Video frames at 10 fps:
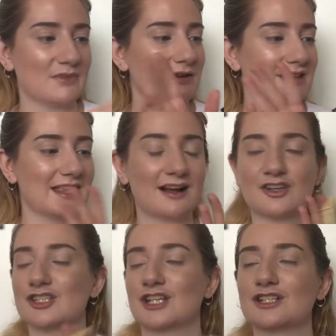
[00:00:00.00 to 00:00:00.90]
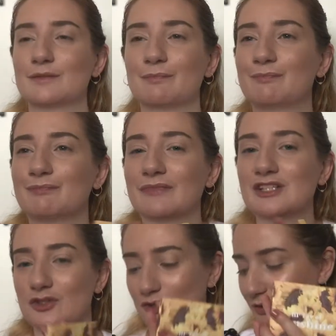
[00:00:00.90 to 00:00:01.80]
and everything, I just think it's
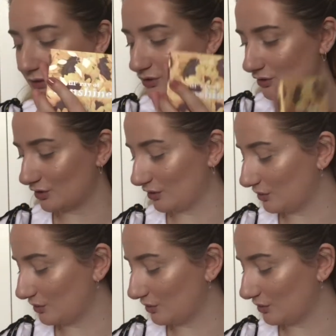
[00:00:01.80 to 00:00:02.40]
so cute. It's so cute.